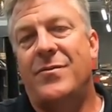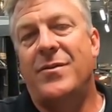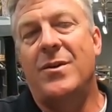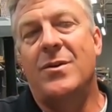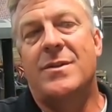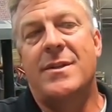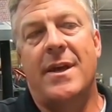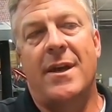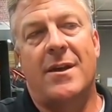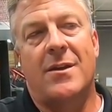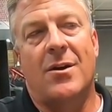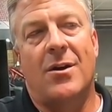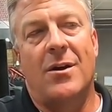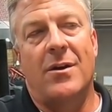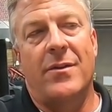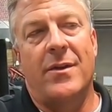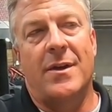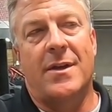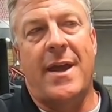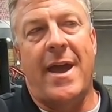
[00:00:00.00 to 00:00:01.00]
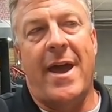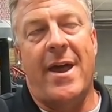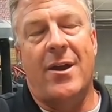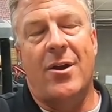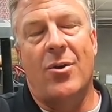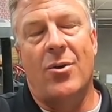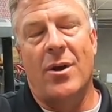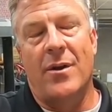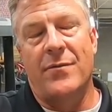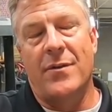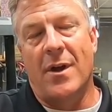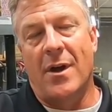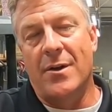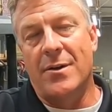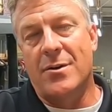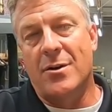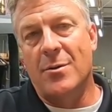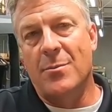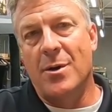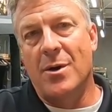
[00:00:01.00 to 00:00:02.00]
if you take all the category of
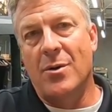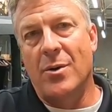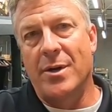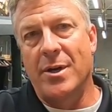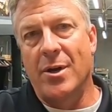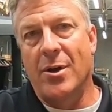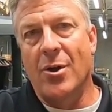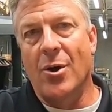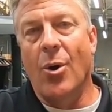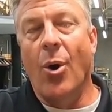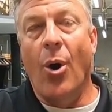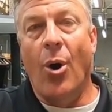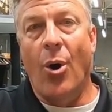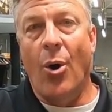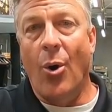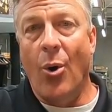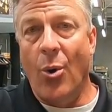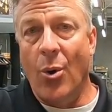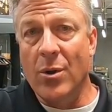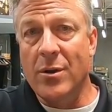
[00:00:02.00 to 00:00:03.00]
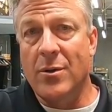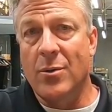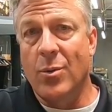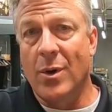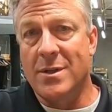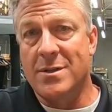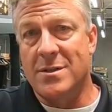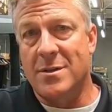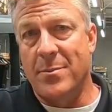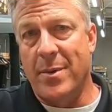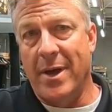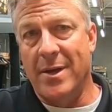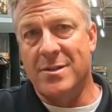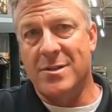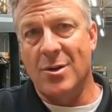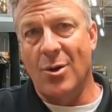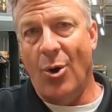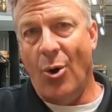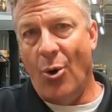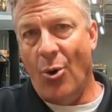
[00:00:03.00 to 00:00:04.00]
non-turbo and you go old, what's the
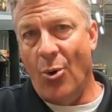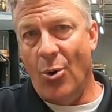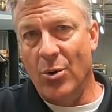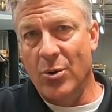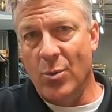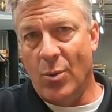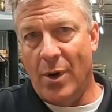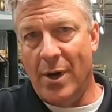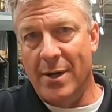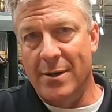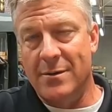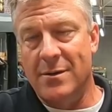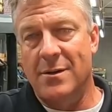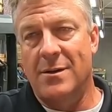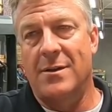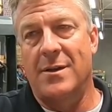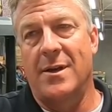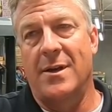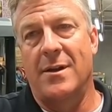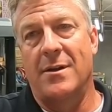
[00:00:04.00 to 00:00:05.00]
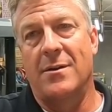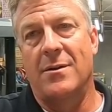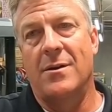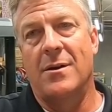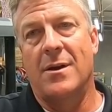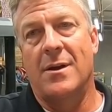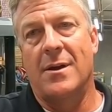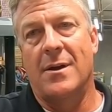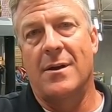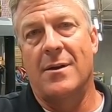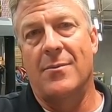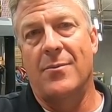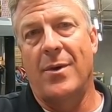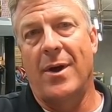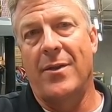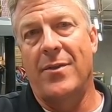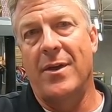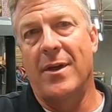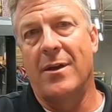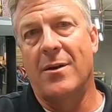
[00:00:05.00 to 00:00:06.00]
best old one? Then um,
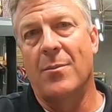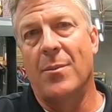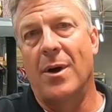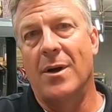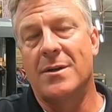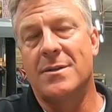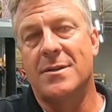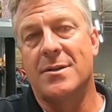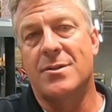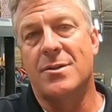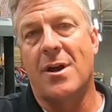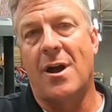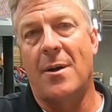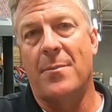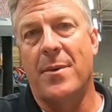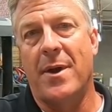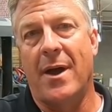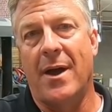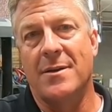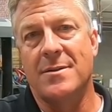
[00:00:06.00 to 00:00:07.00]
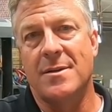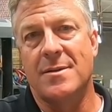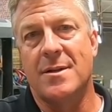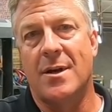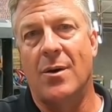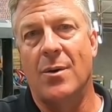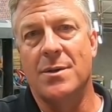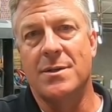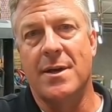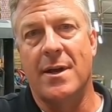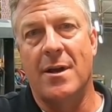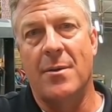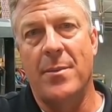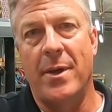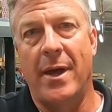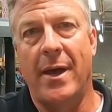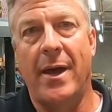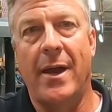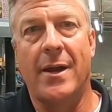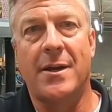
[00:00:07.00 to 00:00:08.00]
I think amongst the shop guys, it's always going to
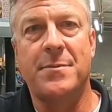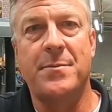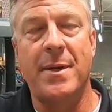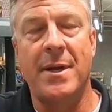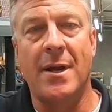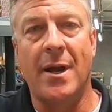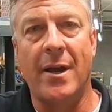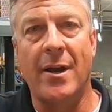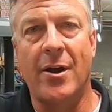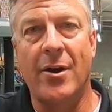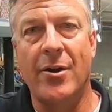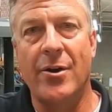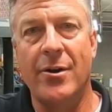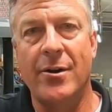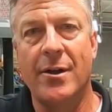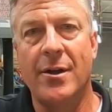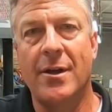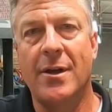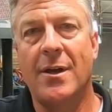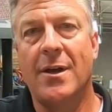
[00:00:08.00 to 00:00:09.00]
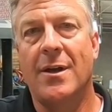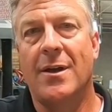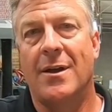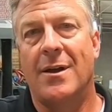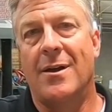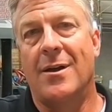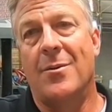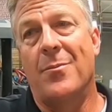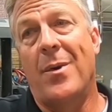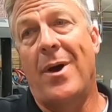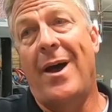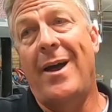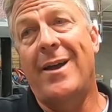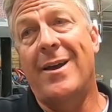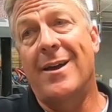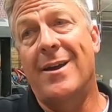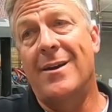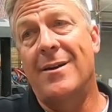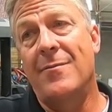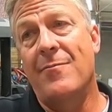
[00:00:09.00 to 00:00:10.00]
be an XP 900. Um, I
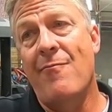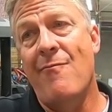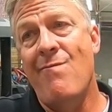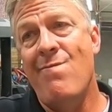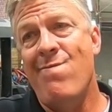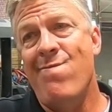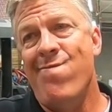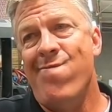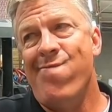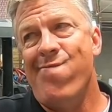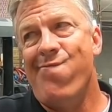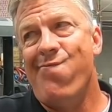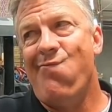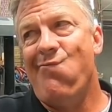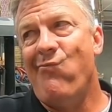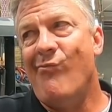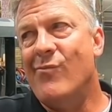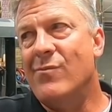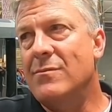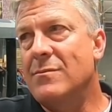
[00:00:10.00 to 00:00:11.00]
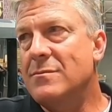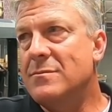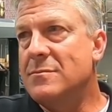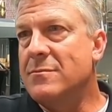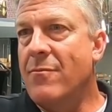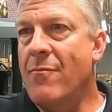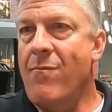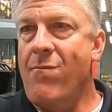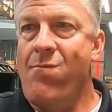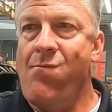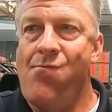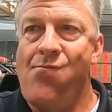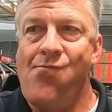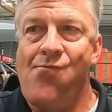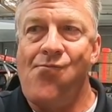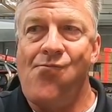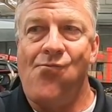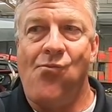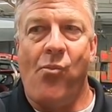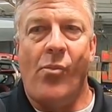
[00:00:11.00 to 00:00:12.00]
kind of, you know, the XP
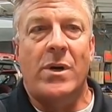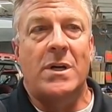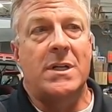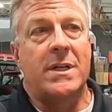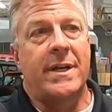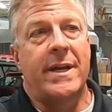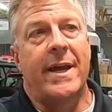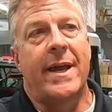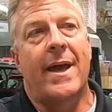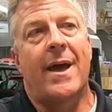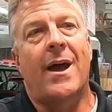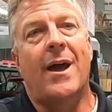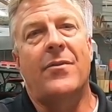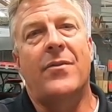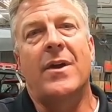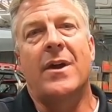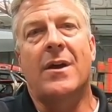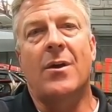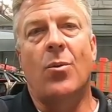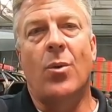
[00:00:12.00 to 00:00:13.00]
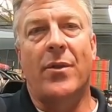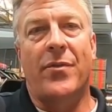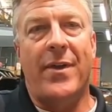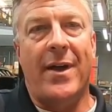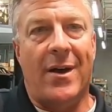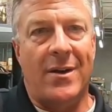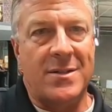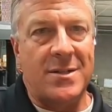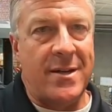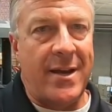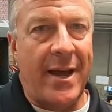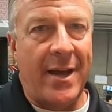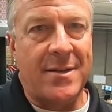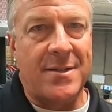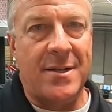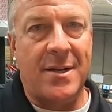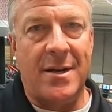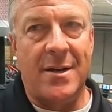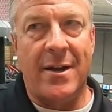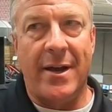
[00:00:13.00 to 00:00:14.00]
1000s. The, yeah, I think a
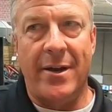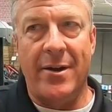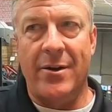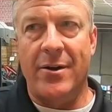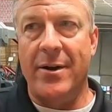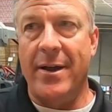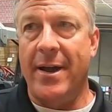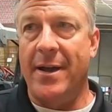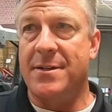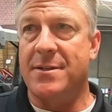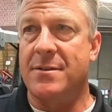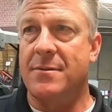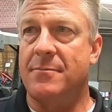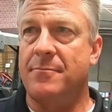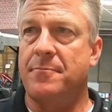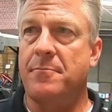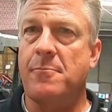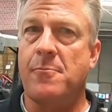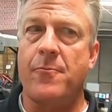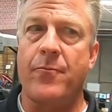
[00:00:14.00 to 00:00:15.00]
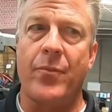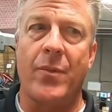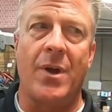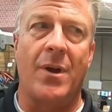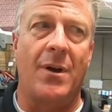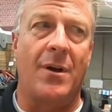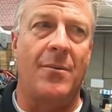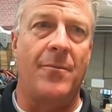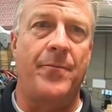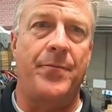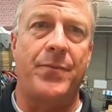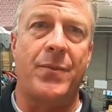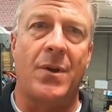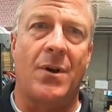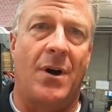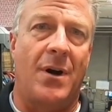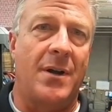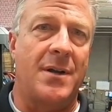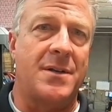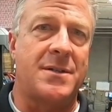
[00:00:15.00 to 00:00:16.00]
1000S and a 900S. Um,
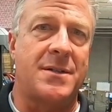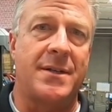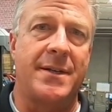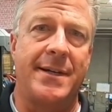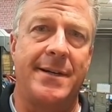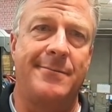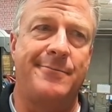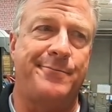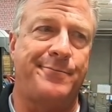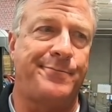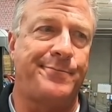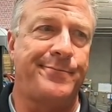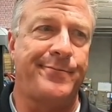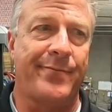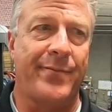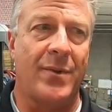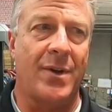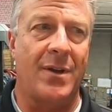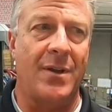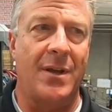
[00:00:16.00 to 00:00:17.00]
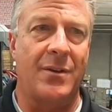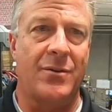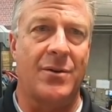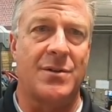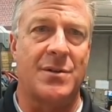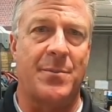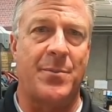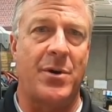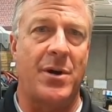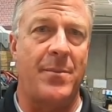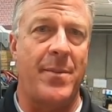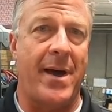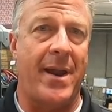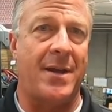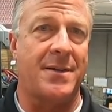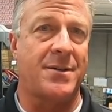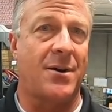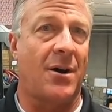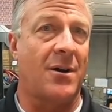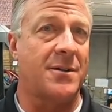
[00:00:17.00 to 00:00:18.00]
honestly, I think those are pretty
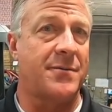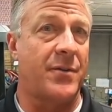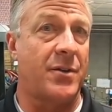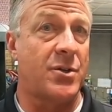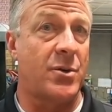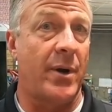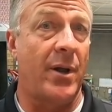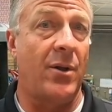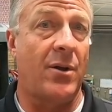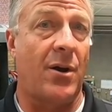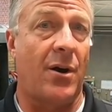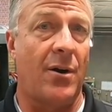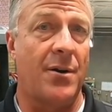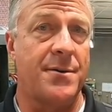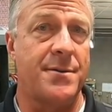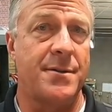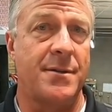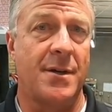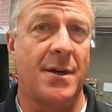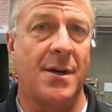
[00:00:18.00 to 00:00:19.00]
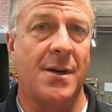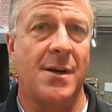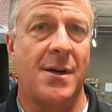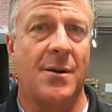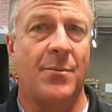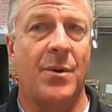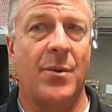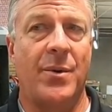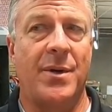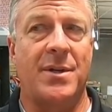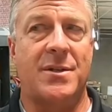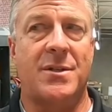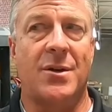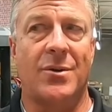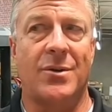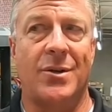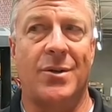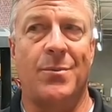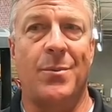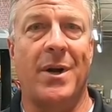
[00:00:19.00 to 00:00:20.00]
badass cars for trail cars. But we just
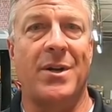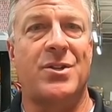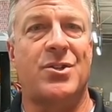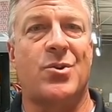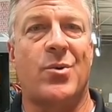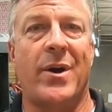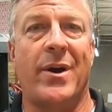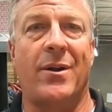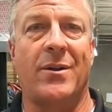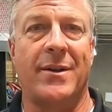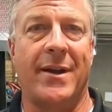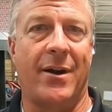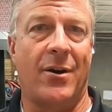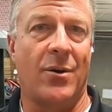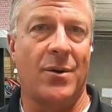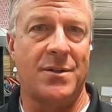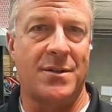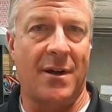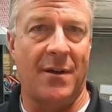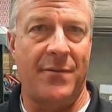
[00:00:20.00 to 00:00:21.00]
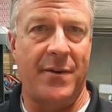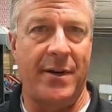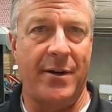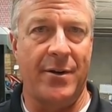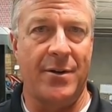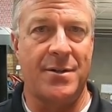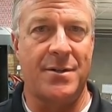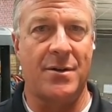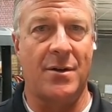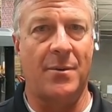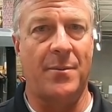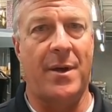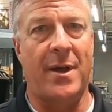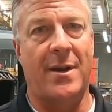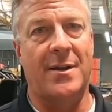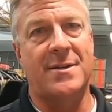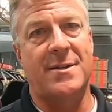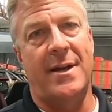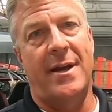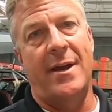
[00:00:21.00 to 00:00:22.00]
don't do much trail narrow stuff here, so I'm
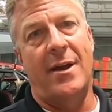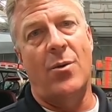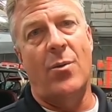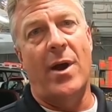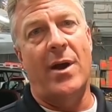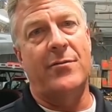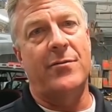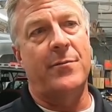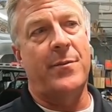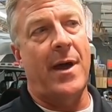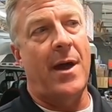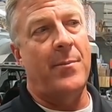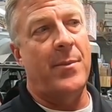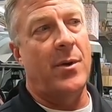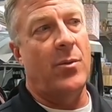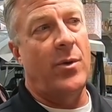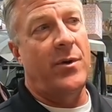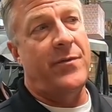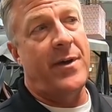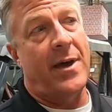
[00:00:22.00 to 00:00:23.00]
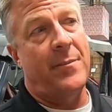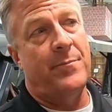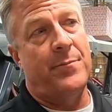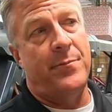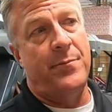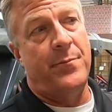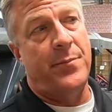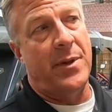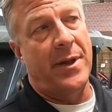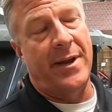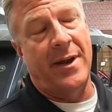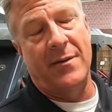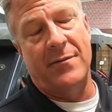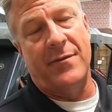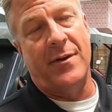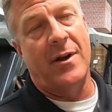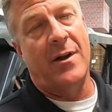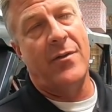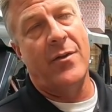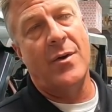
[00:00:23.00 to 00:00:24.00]
kind of staying away from that. But we've had plenty of
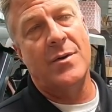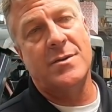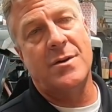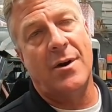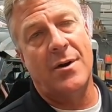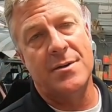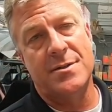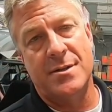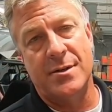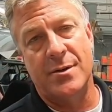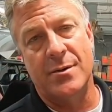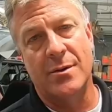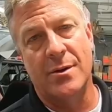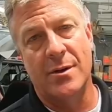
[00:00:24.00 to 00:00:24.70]
fun in those cars too.